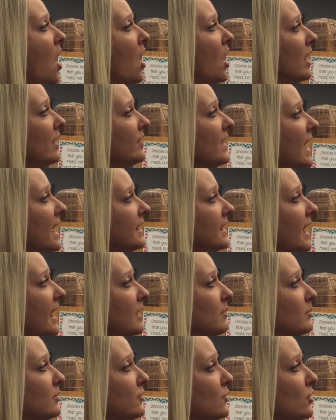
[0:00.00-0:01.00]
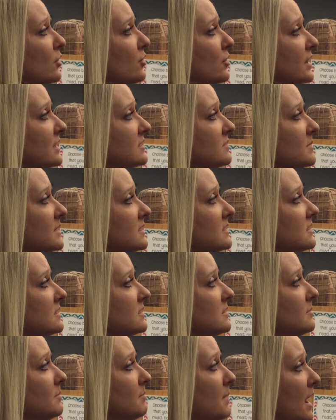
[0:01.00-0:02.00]
On that night before Christmas,
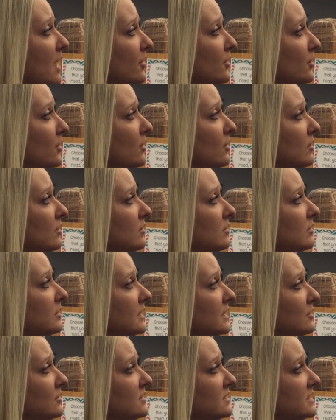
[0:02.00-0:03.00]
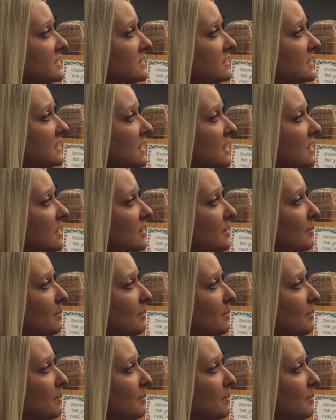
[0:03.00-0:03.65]
Mother, little Sissy,